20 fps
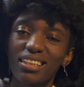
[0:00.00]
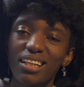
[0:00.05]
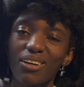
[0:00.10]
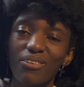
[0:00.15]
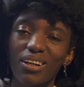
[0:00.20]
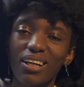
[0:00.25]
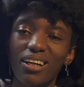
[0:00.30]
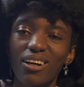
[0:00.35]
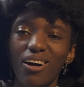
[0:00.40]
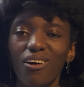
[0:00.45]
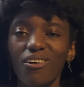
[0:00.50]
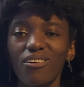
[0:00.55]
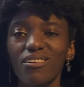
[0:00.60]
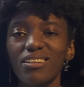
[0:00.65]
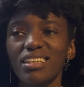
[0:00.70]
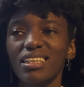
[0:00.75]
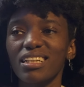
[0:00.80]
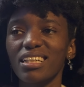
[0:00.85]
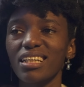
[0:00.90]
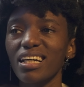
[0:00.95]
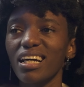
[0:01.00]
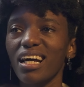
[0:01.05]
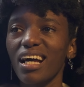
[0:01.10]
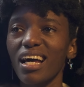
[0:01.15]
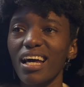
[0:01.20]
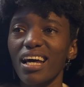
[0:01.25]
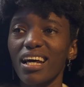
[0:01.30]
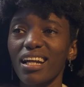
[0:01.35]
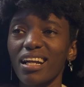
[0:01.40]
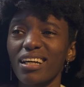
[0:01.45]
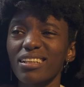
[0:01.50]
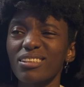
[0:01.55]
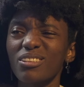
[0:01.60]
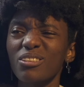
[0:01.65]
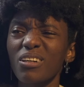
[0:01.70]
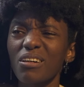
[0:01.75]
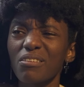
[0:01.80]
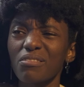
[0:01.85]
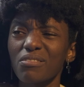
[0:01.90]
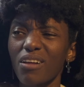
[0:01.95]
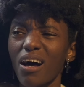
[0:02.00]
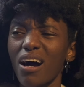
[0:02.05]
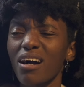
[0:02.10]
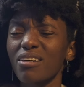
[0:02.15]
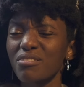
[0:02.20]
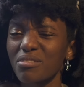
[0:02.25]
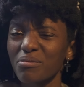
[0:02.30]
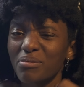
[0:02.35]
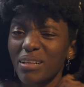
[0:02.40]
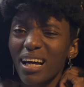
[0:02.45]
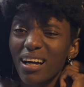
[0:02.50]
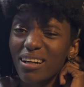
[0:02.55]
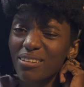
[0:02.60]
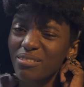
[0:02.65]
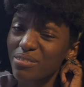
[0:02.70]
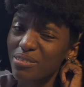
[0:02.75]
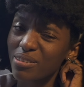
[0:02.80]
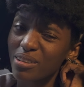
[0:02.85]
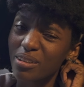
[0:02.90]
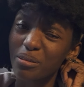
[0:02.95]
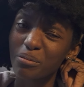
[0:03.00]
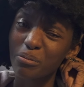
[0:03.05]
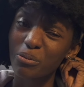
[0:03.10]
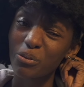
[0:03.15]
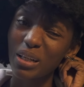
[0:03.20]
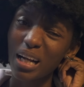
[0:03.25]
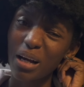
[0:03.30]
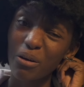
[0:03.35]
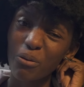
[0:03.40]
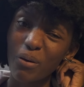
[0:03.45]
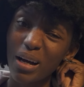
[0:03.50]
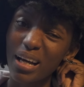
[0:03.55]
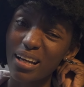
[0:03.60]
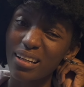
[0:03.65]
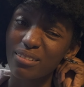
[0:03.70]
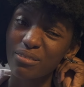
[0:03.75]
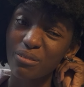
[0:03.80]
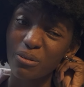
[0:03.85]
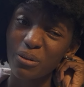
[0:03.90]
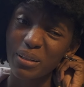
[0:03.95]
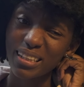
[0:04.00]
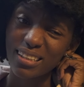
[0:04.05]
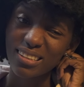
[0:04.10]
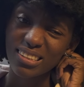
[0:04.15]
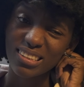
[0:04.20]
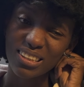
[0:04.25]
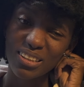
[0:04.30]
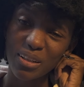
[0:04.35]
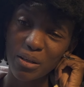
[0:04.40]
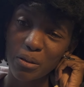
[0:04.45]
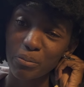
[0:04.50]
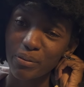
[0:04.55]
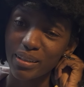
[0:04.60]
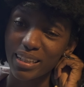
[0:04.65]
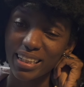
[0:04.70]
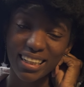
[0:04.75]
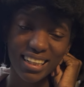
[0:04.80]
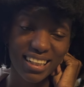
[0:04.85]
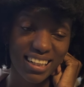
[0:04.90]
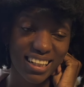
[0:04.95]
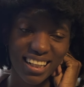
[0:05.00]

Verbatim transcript: i want to go and I do have vlogs from that from when I went four years ago, but